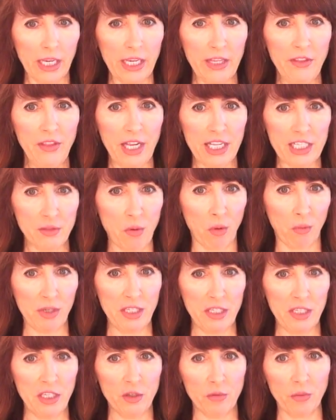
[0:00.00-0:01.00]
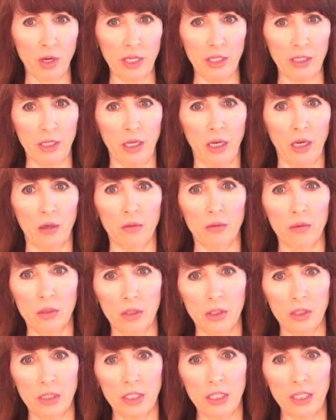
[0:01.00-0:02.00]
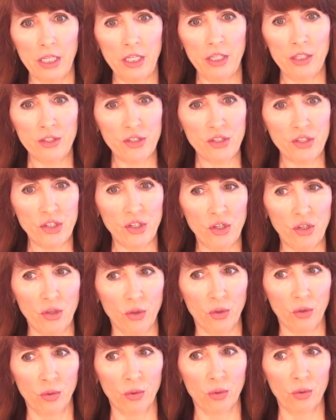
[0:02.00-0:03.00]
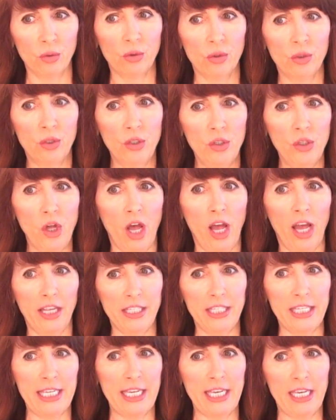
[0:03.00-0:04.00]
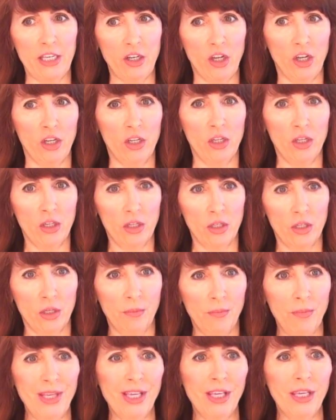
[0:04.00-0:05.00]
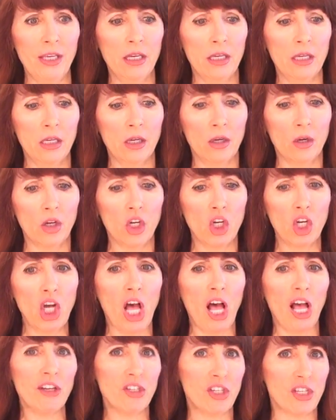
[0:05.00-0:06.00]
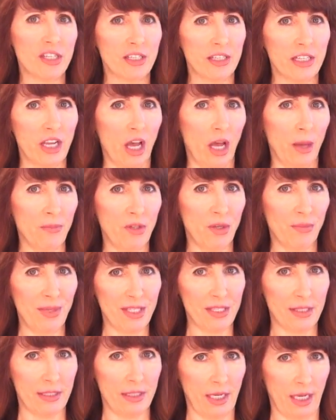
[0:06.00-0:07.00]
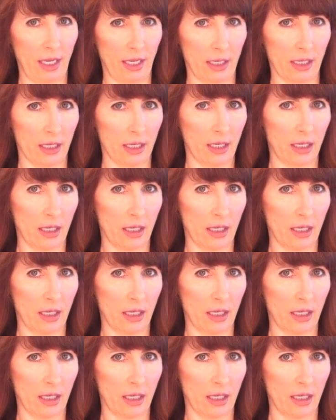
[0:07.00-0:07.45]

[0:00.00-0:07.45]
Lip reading: And that's what we need right now, is to not be cautiously optimistic.